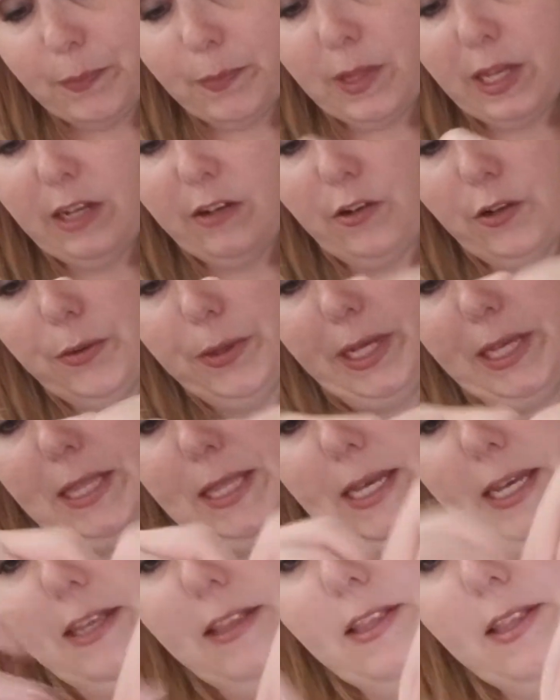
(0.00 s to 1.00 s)
in doing
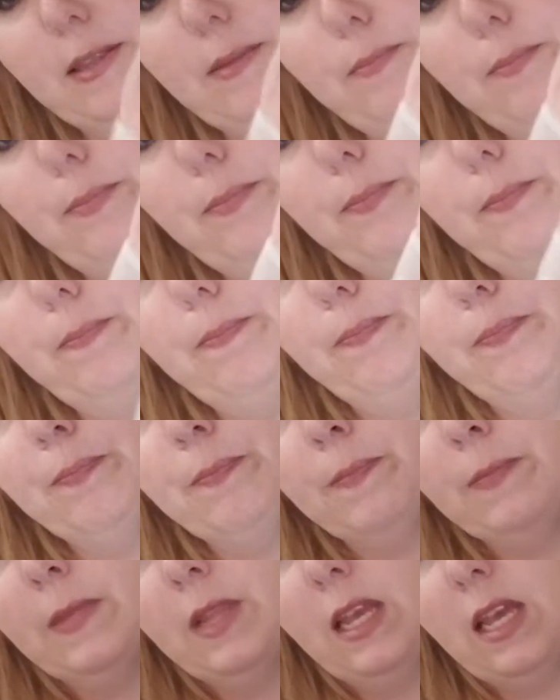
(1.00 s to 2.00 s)
this
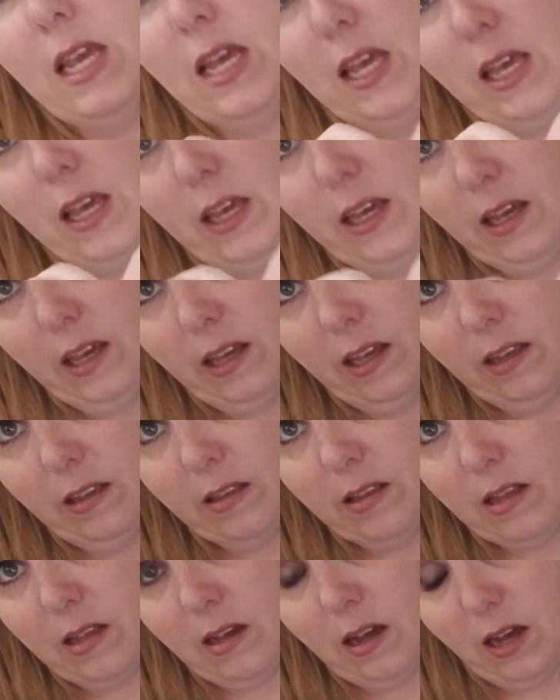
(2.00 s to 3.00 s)

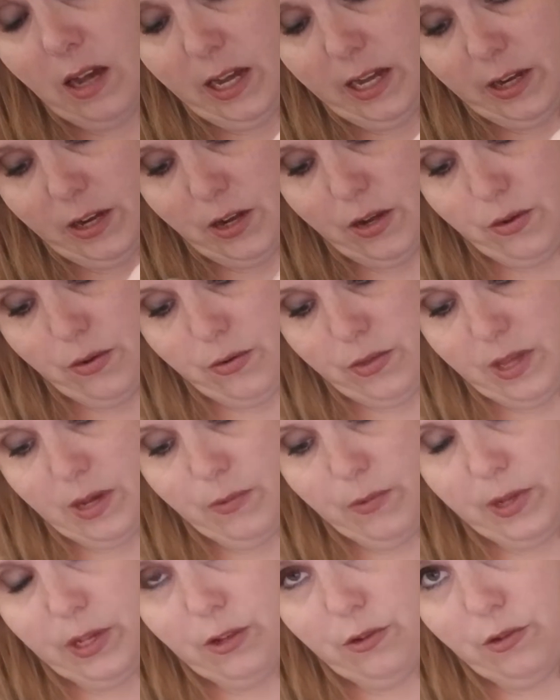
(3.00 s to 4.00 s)
is I know
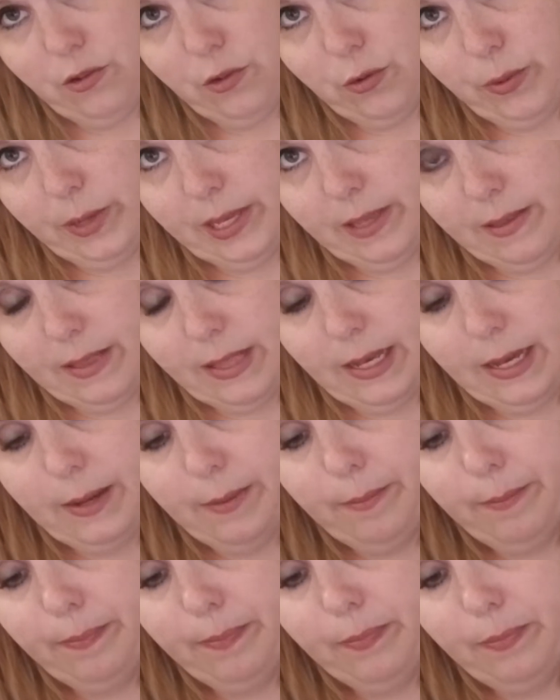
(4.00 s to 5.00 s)
that when you squeeze
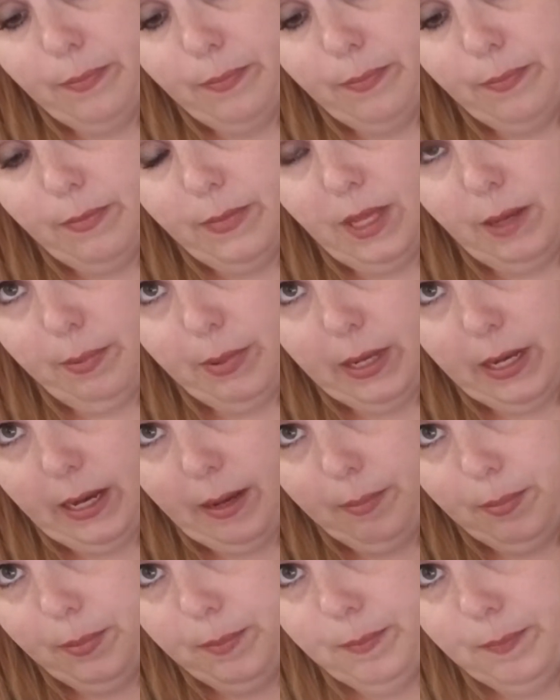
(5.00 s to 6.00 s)
them, they
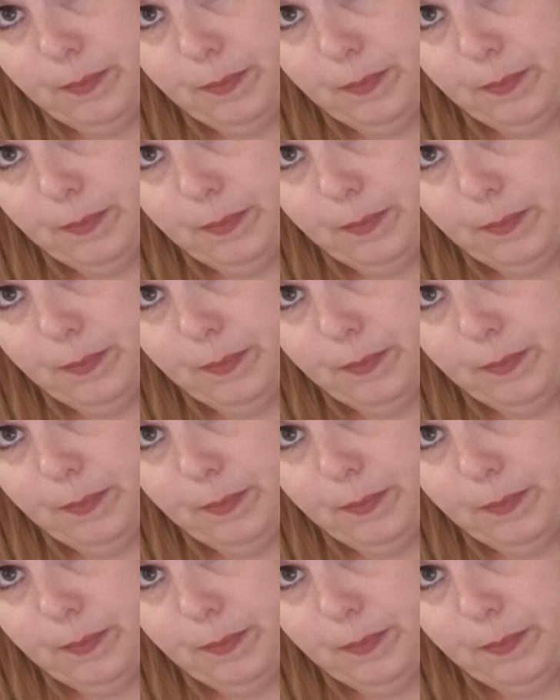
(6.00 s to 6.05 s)
pop.